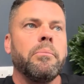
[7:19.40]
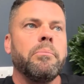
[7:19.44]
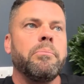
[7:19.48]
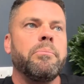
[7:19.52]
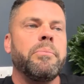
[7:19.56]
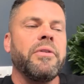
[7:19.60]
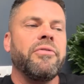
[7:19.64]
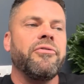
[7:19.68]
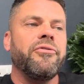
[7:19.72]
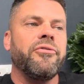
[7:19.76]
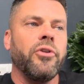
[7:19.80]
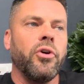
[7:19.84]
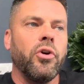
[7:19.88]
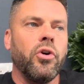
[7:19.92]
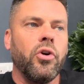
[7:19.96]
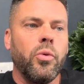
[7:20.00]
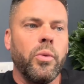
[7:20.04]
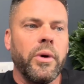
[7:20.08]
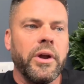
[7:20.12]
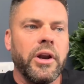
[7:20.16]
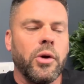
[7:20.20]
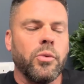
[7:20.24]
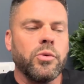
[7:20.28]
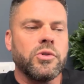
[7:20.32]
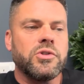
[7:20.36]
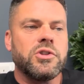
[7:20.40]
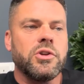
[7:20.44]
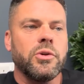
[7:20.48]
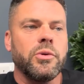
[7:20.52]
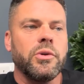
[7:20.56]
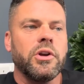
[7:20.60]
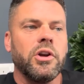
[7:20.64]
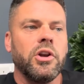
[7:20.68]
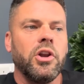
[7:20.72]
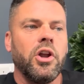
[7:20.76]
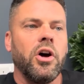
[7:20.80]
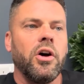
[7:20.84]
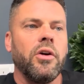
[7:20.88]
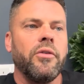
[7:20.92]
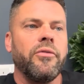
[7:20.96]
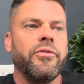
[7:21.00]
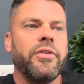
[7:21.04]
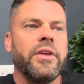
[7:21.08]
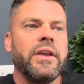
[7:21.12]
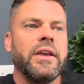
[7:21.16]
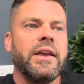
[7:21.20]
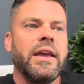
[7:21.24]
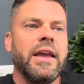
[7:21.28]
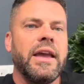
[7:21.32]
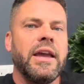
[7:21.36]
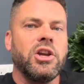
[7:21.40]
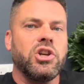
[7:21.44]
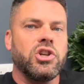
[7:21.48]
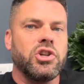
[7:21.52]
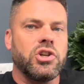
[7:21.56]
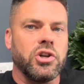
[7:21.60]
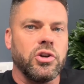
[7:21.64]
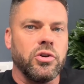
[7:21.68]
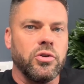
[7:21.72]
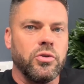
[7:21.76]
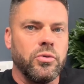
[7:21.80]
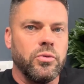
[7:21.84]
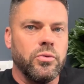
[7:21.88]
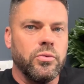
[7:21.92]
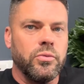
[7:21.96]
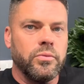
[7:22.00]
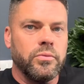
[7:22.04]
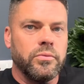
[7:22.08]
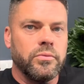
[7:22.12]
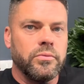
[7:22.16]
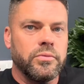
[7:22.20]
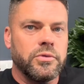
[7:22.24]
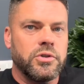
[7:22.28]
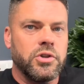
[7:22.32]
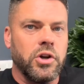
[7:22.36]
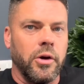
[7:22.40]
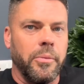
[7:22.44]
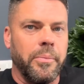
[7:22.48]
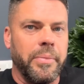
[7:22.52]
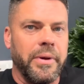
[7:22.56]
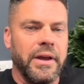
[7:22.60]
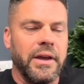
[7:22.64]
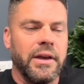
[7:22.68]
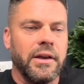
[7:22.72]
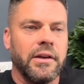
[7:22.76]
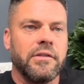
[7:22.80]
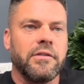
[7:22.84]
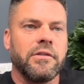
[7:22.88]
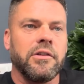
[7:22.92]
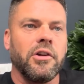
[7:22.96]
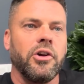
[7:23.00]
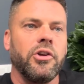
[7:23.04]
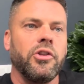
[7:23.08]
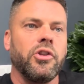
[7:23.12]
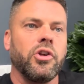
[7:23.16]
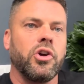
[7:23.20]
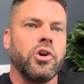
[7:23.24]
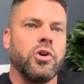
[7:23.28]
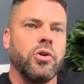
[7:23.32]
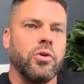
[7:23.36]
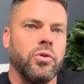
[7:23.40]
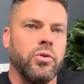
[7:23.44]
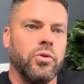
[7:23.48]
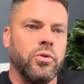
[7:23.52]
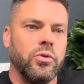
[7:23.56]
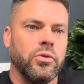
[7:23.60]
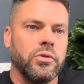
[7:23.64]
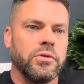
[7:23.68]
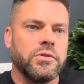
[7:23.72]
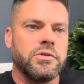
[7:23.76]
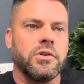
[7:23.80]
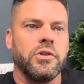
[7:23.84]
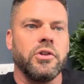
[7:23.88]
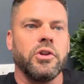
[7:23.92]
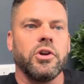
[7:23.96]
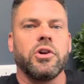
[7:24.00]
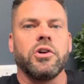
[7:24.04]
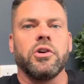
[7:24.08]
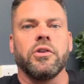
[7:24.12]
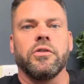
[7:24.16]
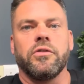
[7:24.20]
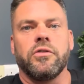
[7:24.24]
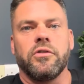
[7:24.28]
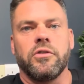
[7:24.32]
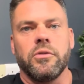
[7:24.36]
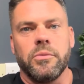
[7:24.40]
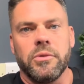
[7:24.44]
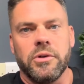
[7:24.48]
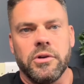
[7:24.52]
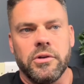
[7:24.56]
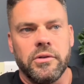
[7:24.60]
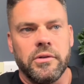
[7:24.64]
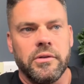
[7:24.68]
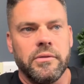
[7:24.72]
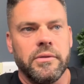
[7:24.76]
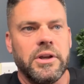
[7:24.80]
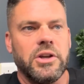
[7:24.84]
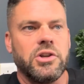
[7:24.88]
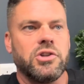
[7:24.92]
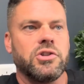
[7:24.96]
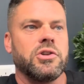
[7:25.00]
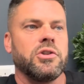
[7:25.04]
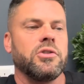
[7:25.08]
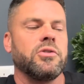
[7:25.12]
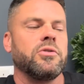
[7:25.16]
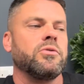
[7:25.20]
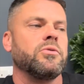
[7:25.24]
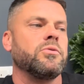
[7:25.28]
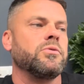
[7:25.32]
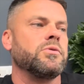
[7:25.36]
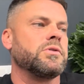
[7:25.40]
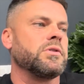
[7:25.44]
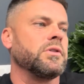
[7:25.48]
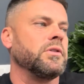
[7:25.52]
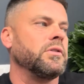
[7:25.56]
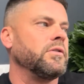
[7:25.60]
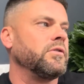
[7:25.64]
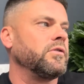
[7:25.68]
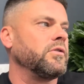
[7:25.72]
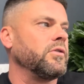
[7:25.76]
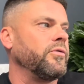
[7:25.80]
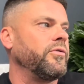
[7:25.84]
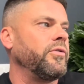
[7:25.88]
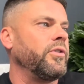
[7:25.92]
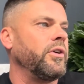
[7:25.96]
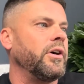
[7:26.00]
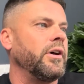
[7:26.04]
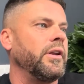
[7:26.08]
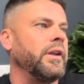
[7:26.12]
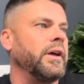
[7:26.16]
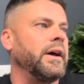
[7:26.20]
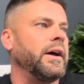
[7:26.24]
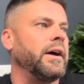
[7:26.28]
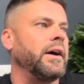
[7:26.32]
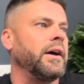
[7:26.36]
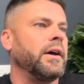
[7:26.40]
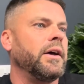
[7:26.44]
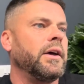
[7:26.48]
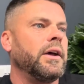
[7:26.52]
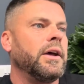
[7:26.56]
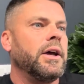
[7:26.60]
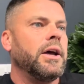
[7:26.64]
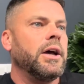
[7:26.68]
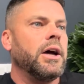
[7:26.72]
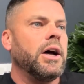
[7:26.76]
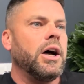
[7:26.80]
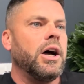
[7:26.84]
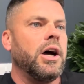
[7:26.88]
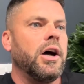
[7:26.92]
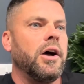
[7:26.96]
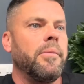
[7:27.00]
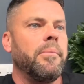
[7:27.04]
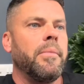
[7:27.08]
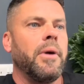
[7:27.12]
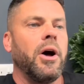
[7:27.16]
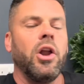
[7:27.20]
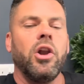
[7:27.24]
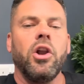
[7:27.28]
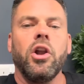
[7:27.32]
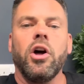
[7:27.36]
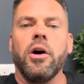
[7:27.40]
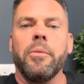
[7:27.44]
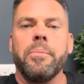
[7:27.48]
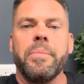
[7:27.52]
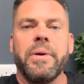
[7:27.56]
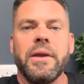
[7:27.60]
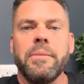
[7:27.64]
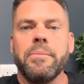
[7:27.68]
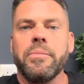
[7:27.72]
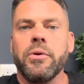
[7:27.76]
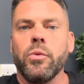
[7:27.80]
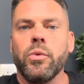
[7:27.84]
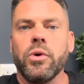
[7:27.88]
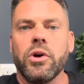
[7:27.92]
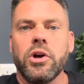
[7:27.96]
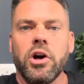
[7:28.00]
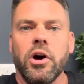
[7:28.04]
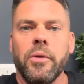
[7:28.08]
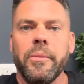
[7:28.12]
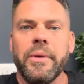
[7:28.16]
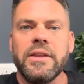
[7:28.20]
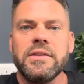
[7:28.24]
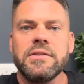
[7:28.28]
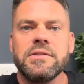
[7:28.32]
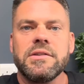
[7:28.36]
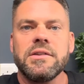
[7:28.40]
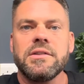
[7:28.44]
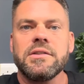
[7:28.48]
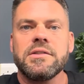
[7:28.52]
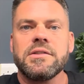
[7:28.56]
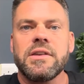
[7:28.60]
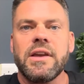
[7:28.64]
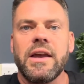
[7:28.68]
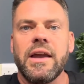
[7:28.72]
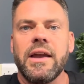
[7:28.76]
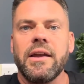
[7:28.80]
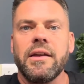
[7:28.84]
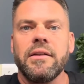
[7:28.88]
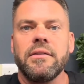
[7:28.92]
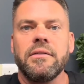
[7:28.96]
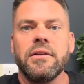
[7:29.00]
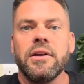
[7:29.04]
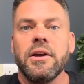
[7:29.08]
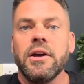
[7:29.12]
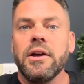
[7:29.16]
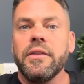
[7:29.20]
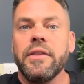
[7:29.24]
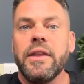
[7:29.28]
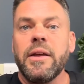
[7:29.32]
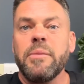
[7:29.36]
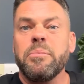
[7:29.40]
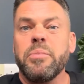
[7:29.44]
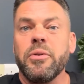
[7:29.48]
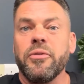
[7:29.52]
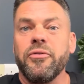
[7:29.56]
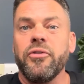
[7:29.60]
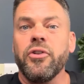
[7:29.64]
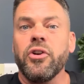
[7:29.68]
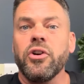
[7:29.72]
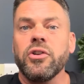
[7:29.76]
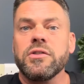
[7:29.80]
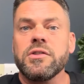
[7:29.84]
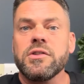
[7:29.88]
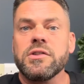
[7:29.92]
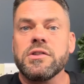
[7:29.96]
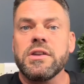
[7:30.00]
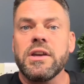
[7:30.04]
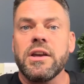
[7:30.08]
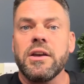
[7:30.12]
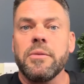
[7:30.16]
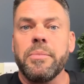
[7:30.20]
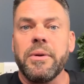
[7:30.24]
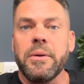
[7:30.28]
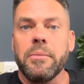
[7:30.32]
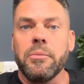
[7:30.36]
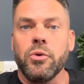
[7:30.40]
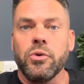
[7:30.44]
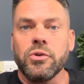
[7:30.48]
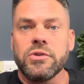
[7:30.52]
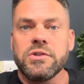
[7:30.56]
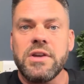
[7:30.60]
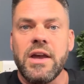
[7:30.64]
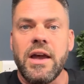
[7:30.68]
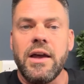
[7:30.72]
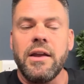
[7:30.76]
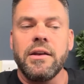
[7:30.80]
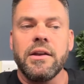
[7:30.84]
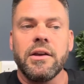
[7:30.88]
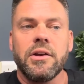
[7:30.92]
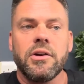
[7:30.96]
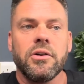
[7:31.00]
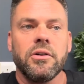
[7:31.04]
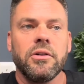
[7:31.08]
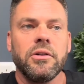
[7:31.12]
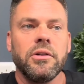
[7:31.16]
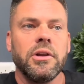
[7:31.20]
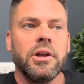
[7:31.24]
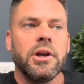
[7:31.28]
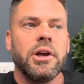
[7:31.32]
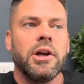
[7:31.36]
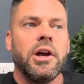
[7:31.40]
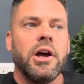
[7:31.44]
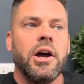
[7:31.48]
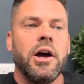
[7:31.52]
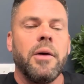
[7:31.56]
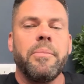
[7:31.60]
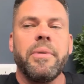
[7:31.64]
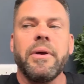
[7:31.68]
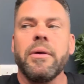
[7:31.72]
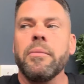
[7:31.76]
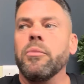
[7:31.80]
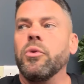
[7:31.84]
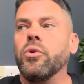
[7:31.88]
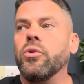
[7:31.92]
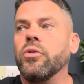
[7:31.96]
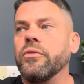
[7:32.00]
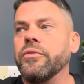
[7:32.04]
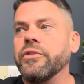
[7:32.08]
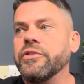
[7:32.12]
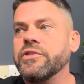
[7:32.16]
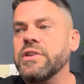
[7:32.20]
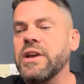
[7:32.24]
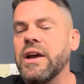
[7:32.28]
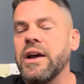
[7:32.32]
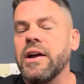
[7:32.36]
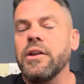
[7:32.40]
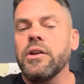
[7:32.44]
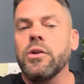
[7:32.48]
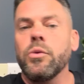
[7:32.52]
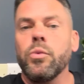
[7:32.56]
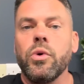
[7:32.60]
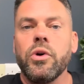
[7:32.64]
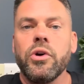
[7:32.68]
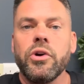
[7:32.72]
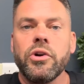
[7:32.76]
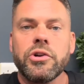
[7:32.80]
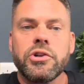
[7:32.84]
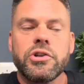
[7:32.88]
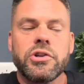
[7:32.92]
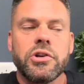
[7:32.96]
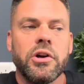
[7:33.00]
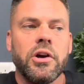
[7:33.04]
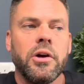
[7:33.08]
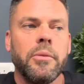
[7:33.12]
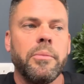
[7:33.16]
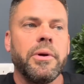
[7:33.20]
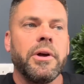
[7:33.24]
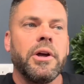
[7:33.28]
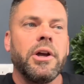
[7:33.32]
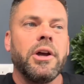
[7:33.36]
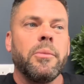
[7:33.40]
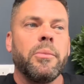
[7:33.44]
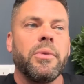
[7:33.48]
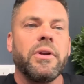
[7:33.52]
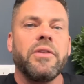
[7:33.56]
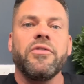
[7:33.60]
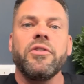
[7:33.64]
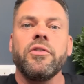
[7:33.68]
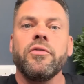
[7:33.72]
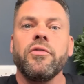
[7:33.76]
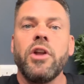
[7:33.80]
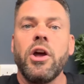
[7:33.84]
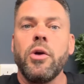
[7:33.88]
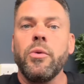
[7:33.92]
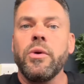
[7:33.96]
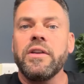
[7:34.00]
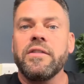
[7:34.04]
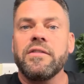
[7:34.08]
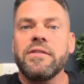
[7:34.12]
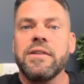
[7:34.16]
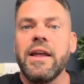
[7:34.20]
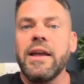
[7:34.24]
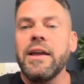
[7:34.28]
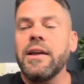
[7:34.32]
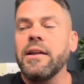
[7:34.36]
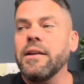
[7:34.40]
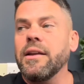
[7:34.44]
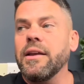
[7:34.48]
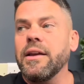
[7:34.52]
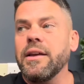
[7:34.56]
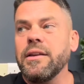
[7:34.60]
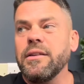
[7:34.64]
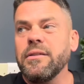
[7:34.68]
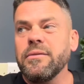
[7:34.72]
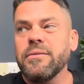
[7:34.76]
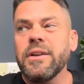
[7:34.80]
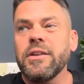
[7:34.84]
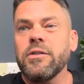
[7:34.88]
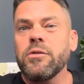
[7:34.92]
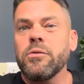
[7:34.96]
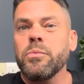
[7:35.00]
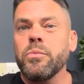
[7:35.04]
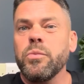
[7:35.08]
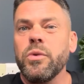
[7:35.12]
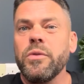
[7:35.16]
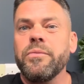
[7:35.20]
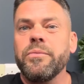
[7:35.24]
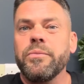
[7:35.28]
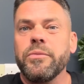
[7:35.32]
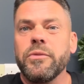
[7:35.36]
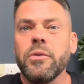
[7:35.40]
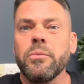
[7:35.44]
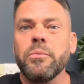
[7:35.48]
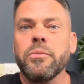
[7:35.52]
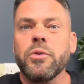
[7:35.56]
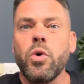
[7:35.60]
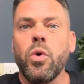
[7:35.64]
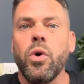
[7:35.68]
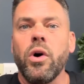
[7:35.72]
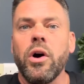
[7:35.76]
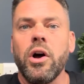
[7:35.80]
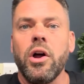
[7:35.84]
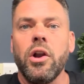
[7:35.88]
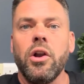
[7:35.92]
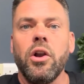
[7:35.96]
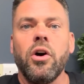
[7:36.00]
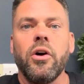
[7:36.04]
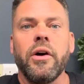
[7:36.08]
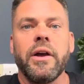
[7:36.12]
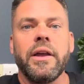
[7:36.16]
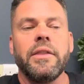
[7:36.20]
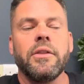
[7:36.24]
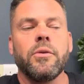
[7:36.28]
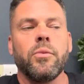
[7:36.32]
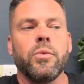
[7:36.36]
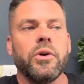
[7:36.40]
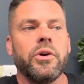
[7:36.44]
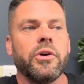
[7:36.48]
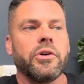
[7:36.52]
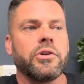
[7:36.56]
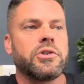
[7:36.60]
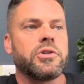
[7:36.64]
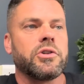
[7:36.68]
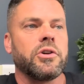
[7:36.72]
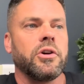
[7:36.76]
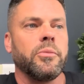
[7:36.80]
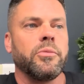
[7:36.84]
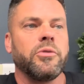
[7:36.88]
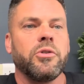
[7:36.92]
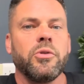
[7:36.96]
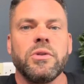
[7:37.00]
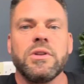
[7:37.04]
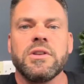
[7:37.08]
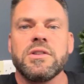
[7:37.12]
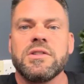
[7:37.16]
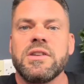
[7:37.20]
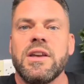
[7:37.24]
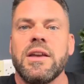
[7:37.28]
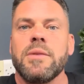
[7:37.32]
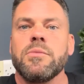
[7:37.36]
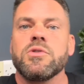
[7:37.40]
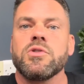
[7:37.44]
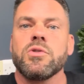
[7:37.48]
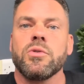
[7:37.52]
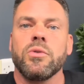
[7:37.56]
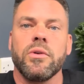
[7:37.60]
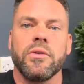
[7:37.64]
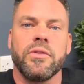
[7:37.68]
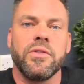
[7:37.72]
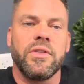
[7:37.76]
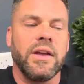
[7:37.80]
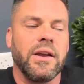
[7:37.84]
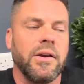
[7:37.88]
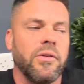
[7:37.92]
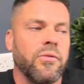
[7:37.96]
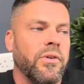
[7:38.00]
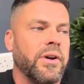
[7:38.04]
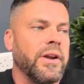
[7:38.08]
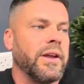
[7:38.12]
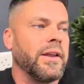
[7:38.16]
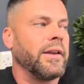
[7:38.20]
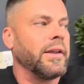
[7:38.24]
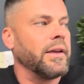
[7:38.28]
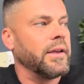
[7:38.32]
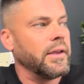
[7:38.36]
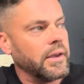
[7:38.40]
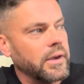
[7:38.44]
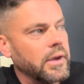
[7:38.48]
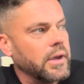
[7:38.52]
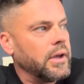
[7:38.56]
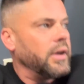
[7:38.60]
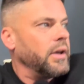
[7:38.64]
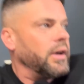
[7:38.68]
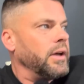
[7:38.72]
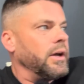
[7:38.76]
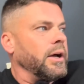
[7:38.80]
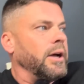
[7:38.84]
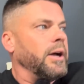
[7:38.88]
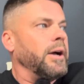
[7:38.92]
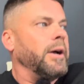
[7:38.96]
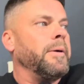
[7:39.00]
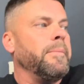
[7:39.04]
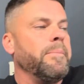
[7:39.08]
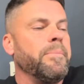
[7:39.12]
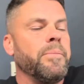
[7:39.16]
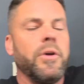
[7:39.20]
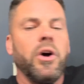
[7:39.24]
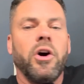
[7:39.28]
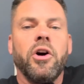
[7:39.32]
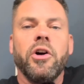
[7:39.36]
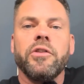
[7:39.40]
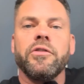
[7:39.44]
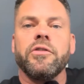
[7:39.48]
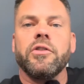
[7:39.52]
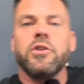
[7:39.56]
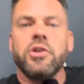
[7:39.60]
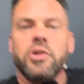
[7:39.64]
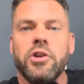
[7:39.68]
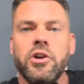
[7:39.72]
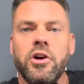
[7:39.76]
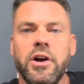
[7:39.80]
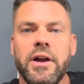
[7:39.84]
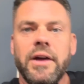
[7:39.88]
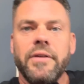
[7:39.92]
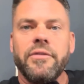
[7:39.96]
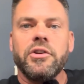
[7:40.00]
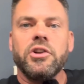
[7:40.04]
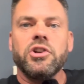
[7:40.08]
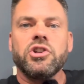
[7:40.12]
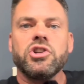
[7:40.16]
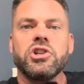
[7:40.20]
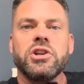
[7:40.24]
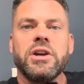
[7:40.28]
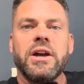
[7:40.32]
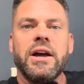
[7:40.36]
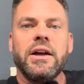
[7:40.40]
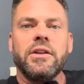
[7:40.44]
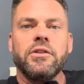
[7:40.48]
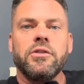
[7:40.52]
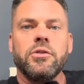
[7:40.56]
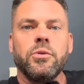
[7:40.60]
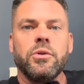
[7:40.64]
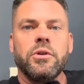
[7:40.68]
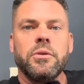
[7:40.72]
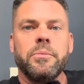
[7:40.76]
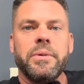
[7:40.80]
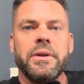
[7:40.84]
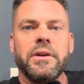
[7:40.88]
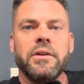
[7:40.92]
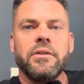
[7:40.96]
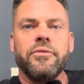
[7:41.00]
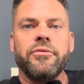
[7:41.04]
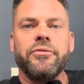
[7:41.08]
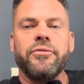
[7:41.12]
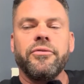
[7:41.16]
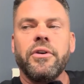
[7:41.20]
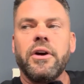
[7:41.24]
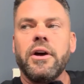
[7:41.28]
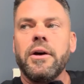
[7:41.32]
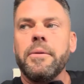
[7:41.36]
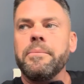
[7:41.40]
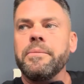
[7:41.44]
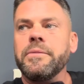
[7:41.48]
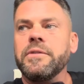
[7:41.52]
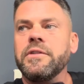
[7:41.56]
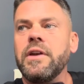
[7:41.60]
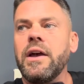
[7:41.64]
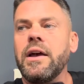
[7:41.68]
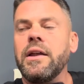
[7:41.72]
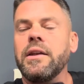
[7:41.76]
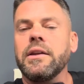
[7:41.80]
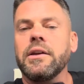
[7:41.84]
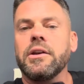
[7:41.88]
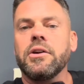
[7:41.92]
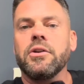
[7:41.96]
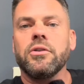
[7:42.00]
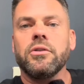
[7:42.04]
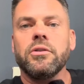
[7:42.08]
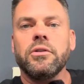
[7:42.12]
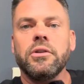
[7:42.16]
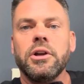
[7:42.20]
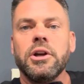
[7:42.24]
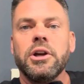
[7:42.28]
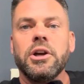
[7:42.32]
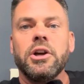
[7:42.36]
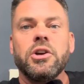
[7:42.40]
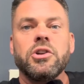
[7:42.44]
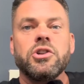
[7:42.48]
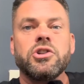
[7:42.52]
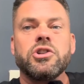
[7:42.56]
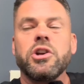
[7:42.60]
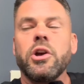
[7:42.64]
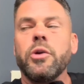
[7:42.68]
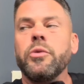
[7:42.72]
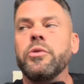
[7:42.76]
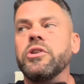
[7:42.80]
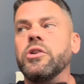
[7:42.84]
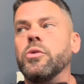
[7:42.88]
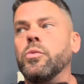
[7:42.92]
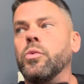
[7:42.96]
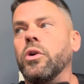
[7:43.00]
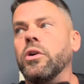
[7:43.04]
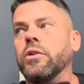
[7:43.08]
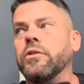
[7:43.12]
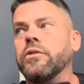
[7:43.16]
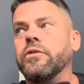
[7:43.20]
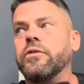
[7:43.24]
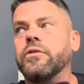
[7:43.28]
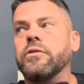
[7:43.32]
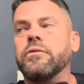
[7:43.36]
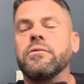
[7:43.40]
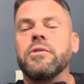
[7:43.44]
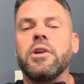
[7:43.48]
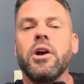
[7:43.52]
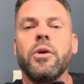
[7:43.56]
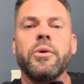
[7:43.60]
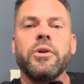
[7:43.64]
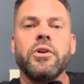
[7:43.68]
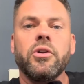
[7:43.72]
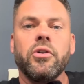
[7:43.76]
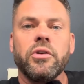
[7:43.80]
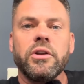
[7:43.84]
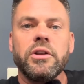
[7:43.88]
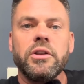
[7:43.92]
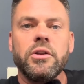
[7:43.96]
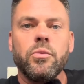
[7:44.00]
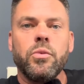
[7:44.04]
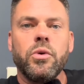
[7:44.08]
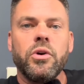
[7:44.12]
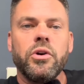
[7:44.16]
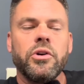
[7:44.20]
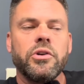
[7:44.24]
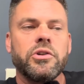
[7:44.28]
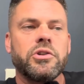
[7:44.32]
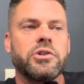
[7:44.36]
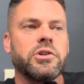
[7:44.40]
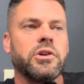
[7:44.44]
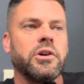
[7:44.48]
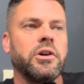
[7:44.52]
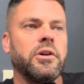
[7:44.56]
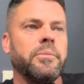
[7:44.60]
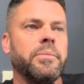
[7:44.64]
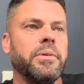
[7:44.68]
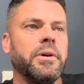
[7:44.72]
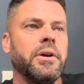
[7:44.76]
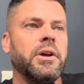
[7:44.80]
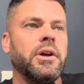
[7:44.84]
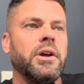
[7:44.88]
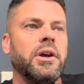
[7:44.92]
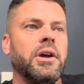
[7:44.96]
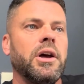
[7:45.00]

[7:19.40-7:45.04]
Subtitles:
Before, when I was doing a lot of the issue topics like the court and the customer issues and stuff like that, a lot of people were commenting saying they'd prefer to see a bit more technical, a bit more of us out in the workshop. But if you've noticed lately, we've done quite a lot in the workshop, doing the same sort of thing really. Isaac and I having a chat, doing a bit of technical, showing you what's going on in the workshop.